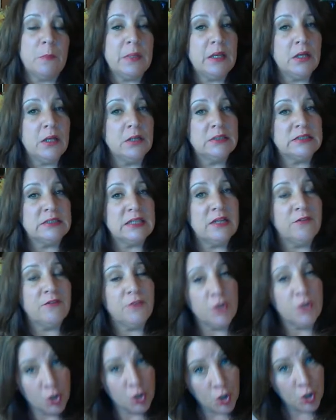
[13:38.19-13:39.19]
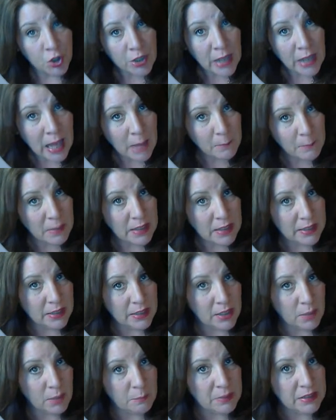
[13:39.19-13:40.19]
because if you're not
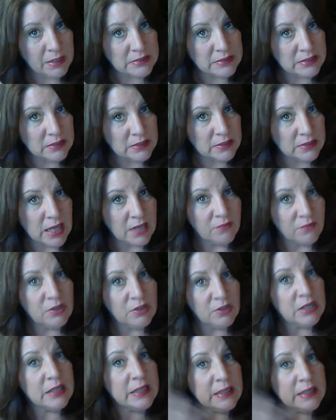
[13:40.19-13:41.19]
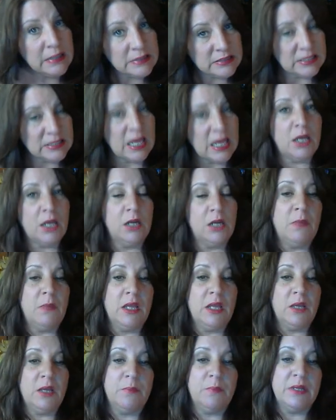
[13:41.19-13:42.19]
making a big deal out of it, he's not going to
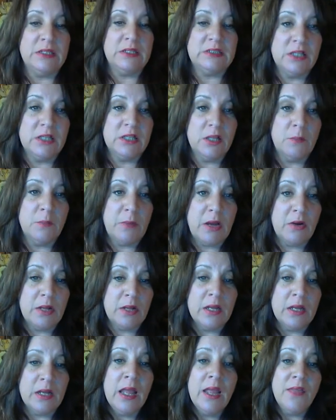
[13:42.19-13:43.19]
make a big deal about it.